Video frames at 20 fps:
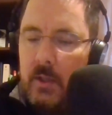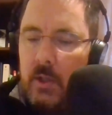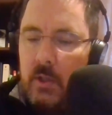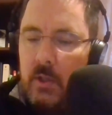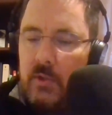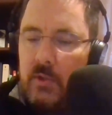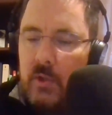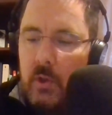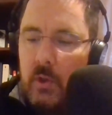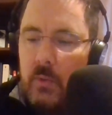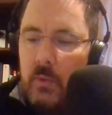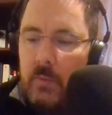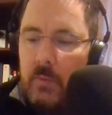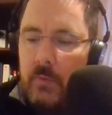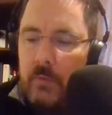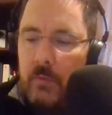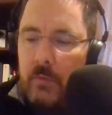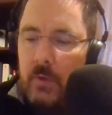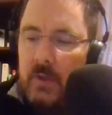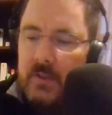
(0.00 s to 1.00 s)
So,
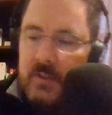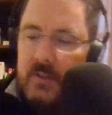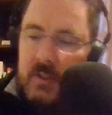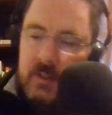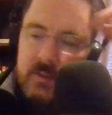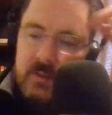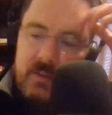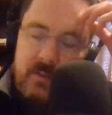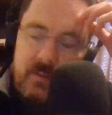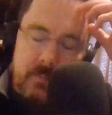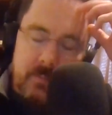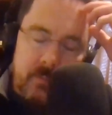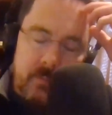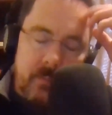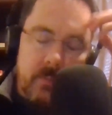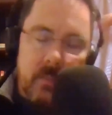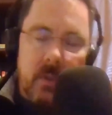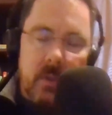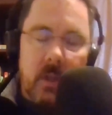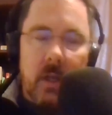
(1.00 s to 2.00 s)
for instance,
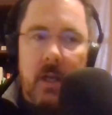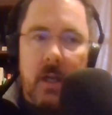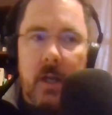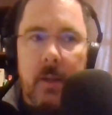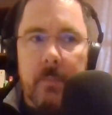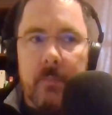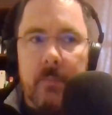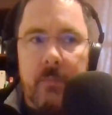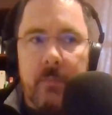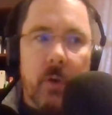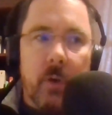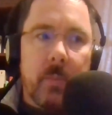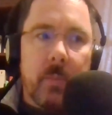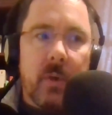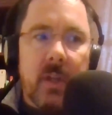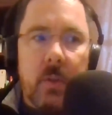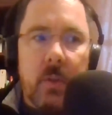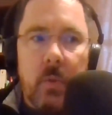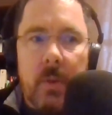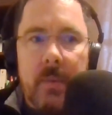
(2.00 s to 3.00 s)

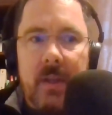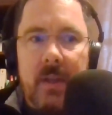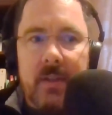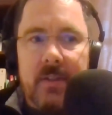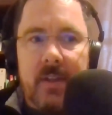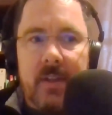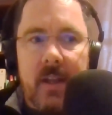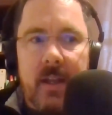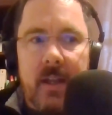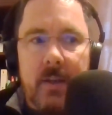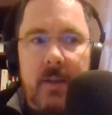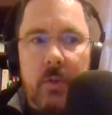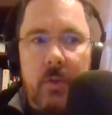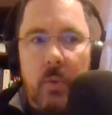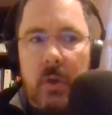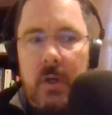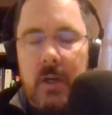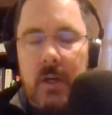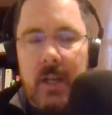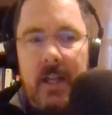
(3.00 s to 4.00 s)
verbally, we may say to
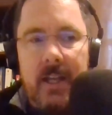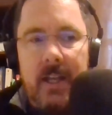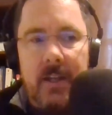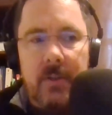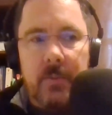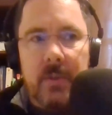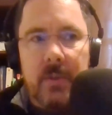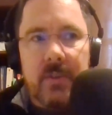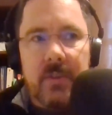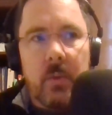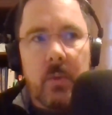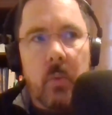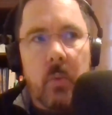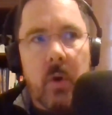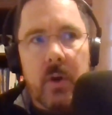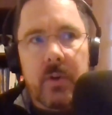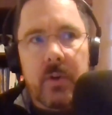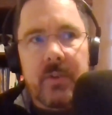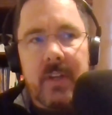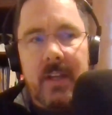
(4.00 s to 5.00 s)
our clients, we see
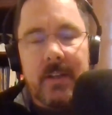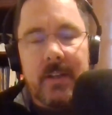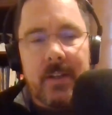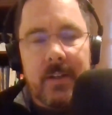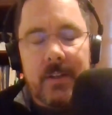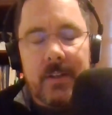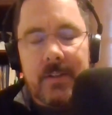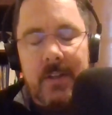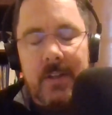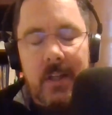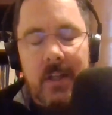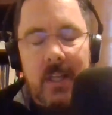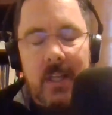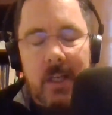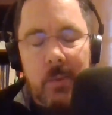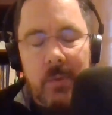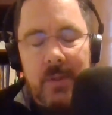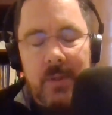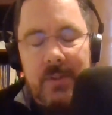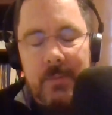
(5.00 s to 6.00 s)
water stains on the ceiling,
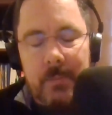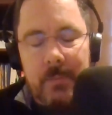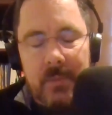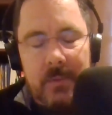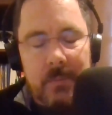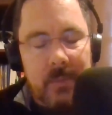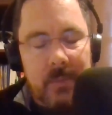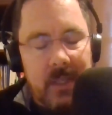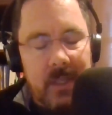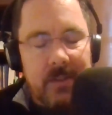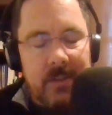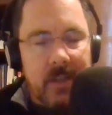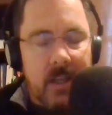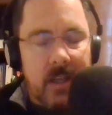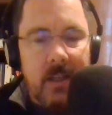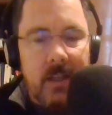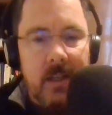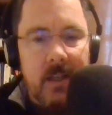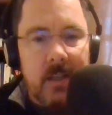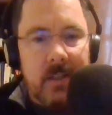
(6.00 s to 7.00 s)
and we may
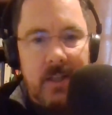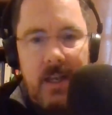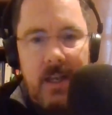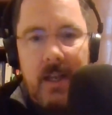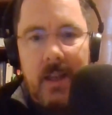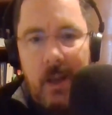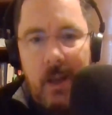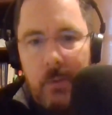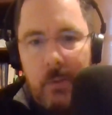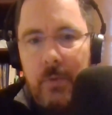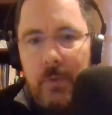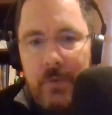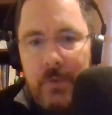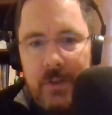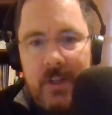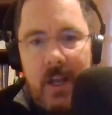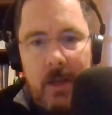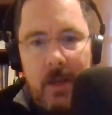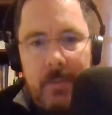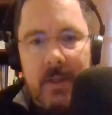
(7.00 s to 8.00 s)
say, yeah, that roof has
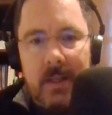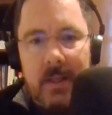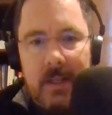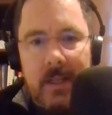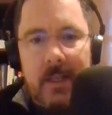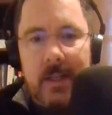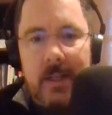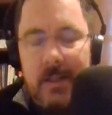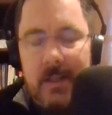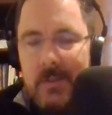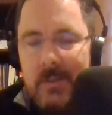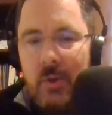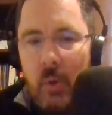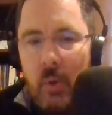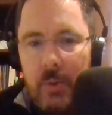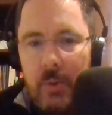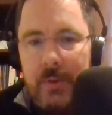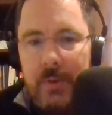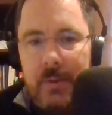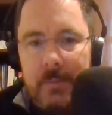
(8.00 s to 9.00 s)
got to be leaking. It's
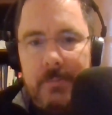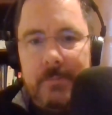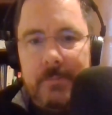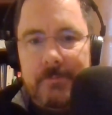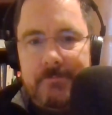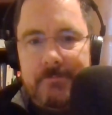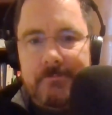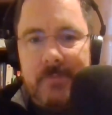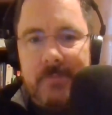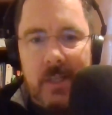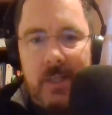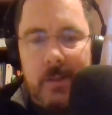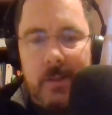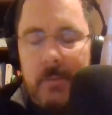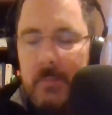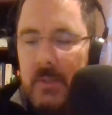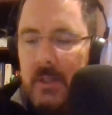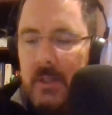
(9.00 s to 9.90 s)
old. Yep.